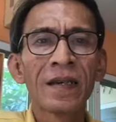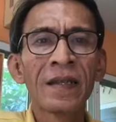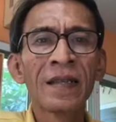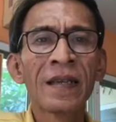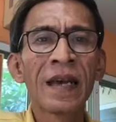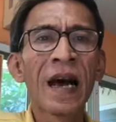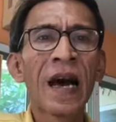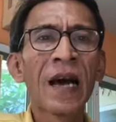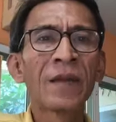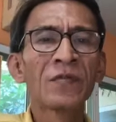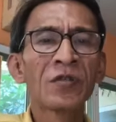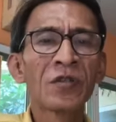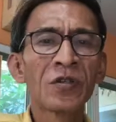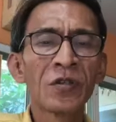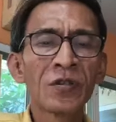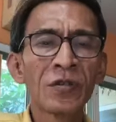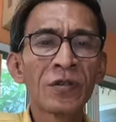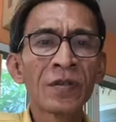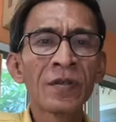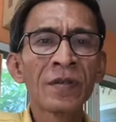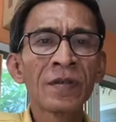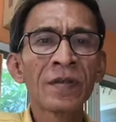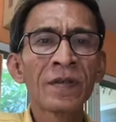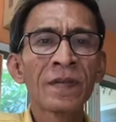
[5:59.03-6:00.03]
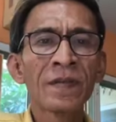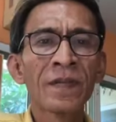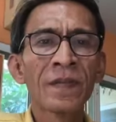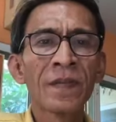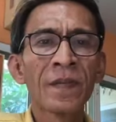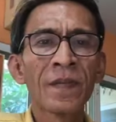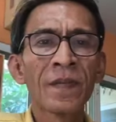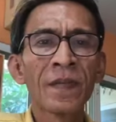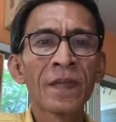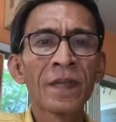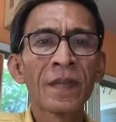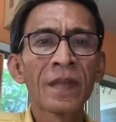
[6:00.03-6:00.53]
in the afternoon
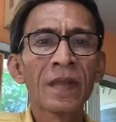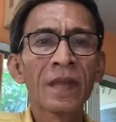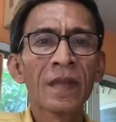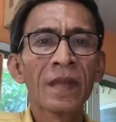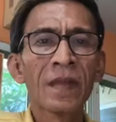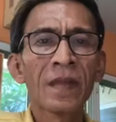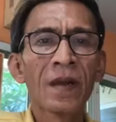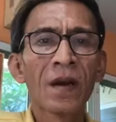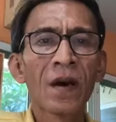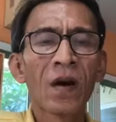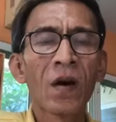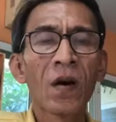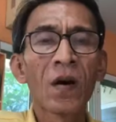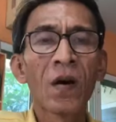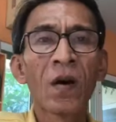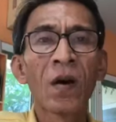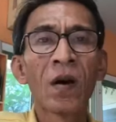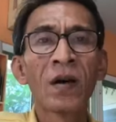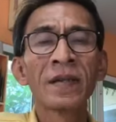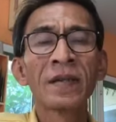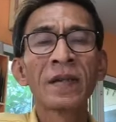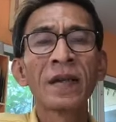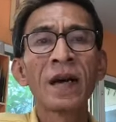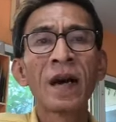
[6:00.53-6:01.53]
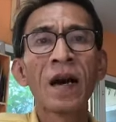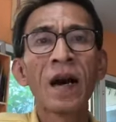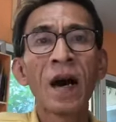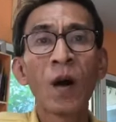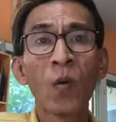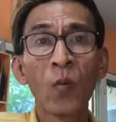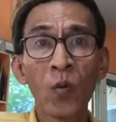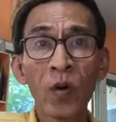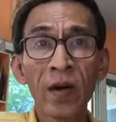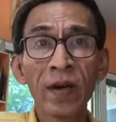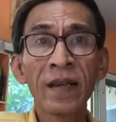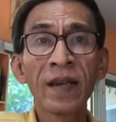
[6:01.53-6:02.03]
on
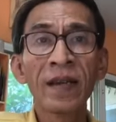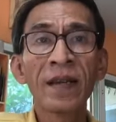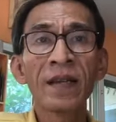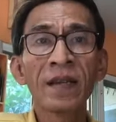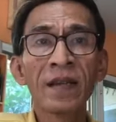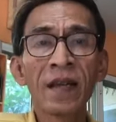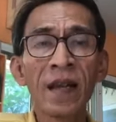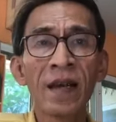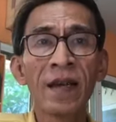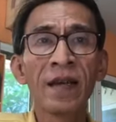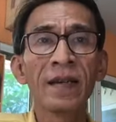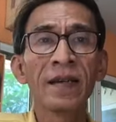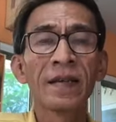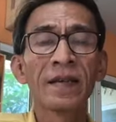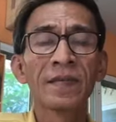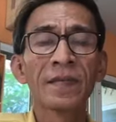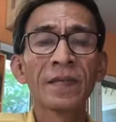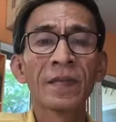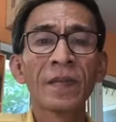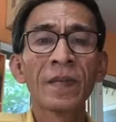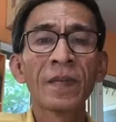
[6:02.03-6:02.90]
a working day.